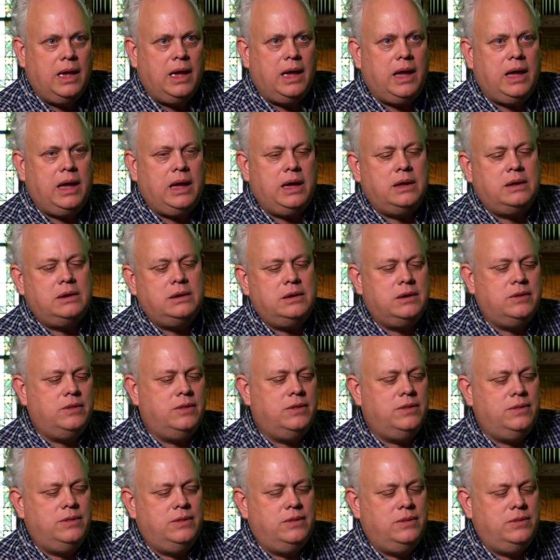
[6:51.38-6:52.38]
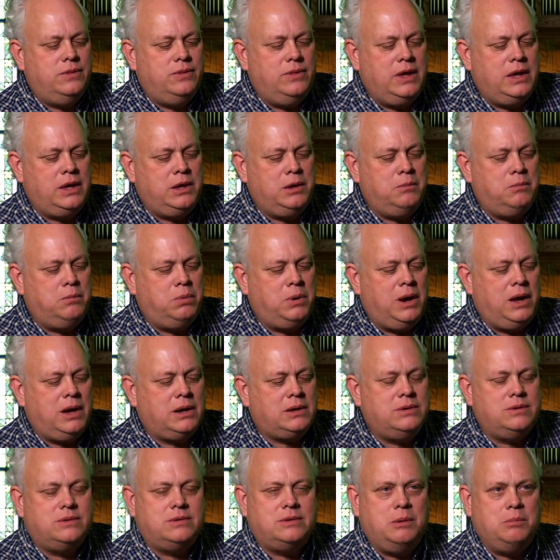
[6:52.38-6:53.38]
and they can
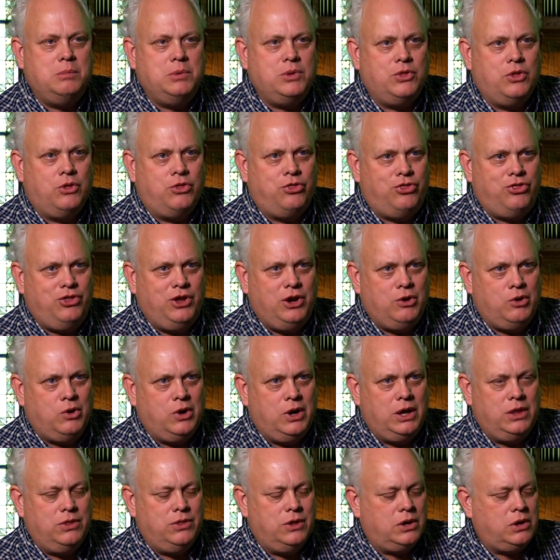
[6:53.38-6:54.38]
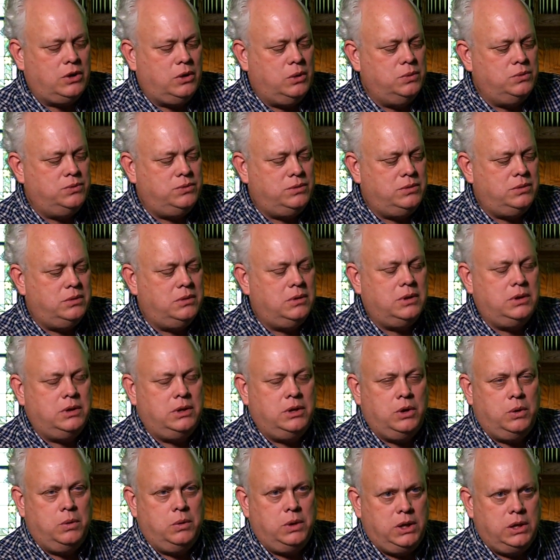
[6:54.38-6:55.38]
practice some of the theory that goes you
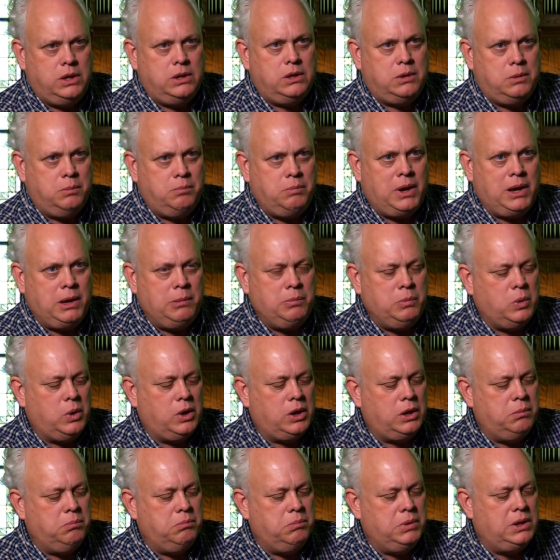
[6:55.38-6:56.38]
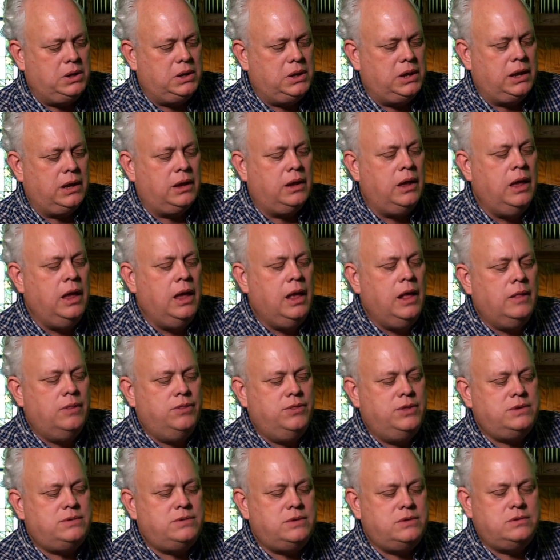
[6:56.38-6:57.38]
know into pipe organ building.
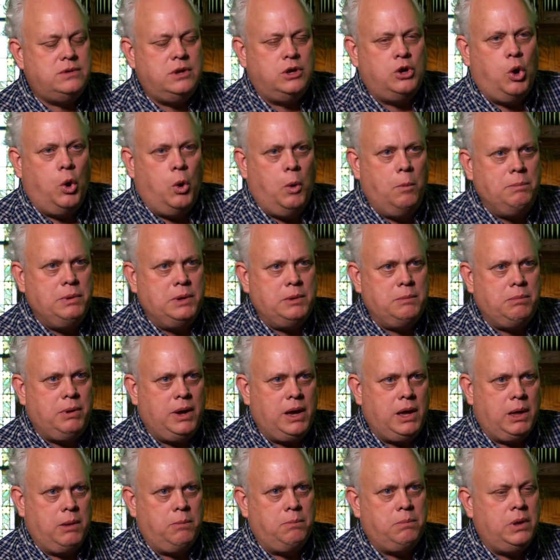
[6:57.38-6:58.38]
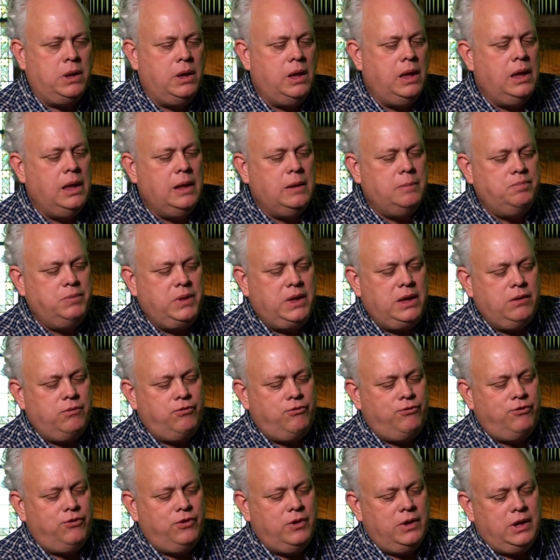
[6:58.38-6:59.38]
This is an open pipe.
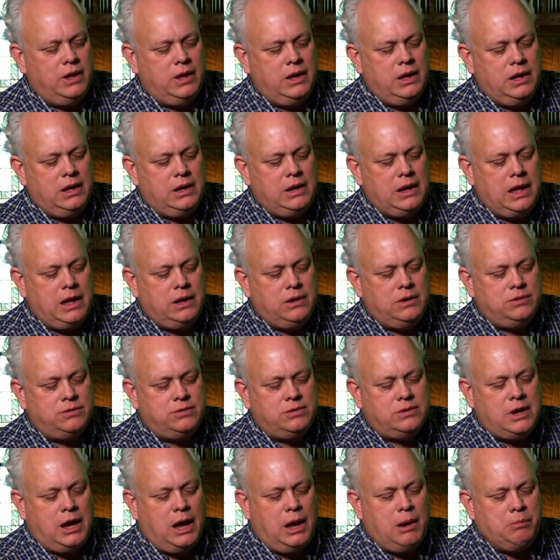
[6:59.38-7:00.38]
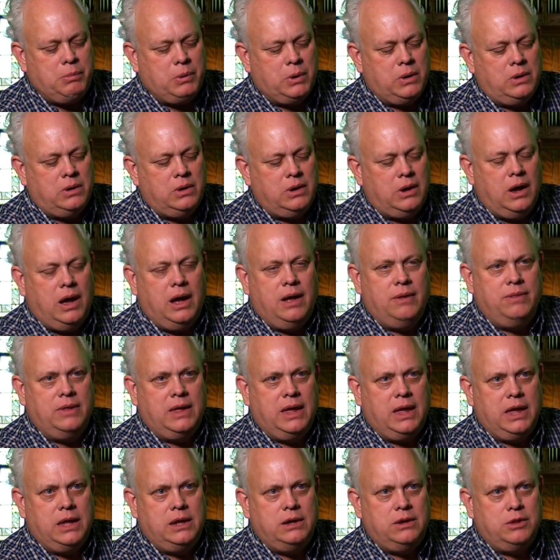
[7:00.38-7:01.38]
If it had a stopper on the
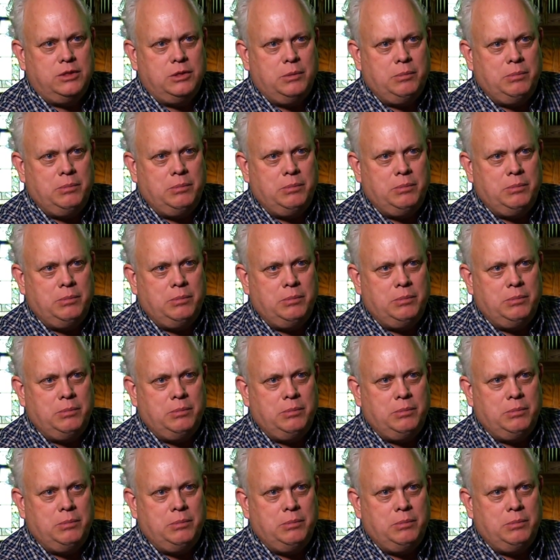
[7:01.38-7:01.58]
end of the